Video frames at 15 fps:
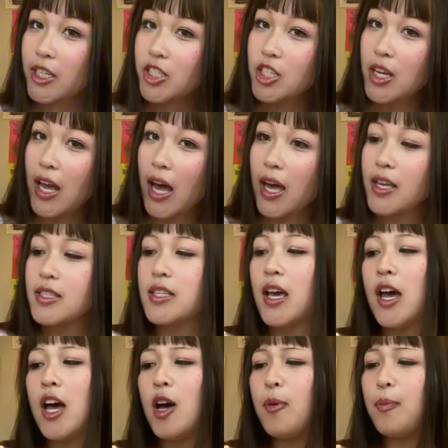she has.
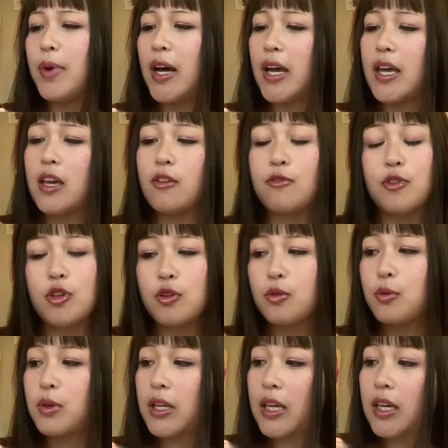But if you
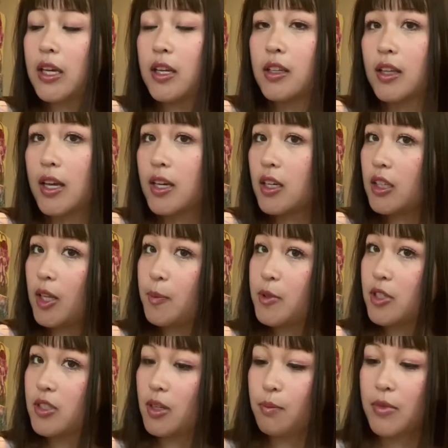need like clips
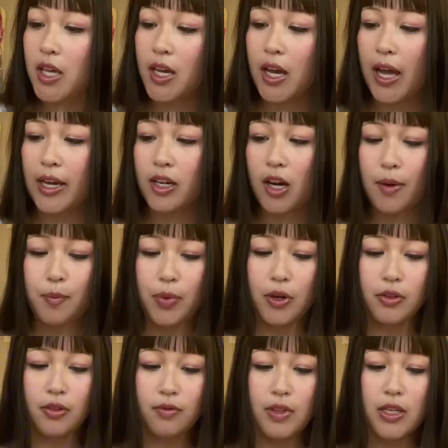or something, I got
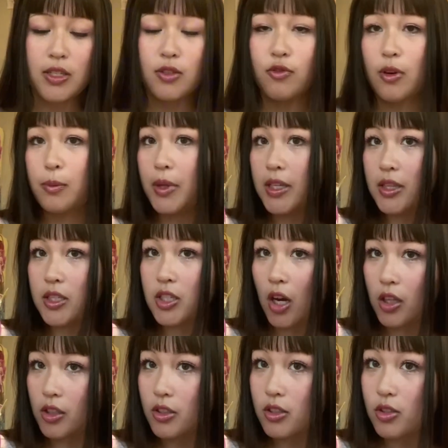both of these from like the
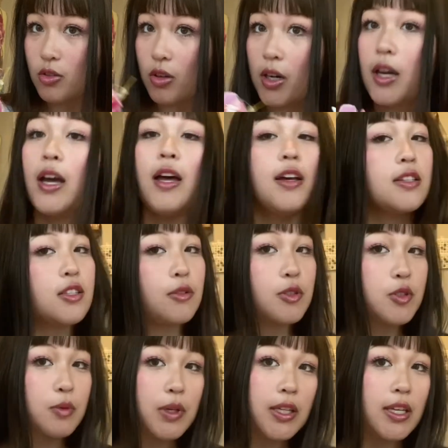dollar store. So
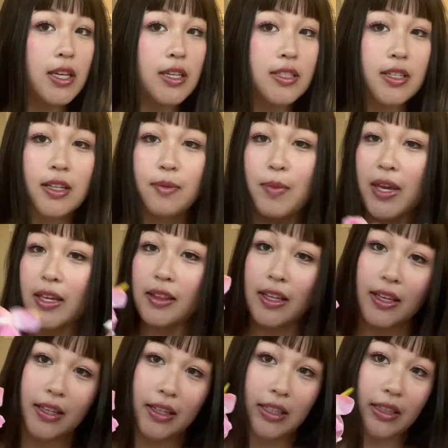it's really easy to make
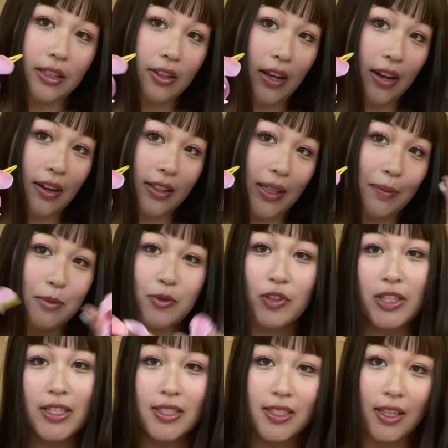like little hair clips for
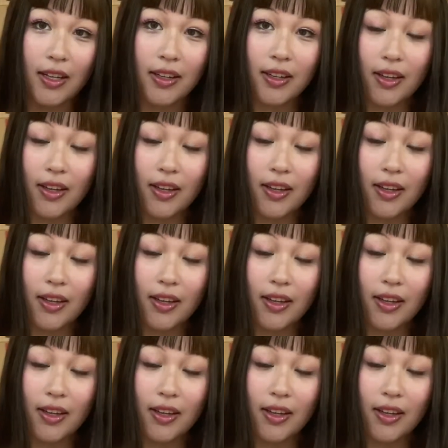this look.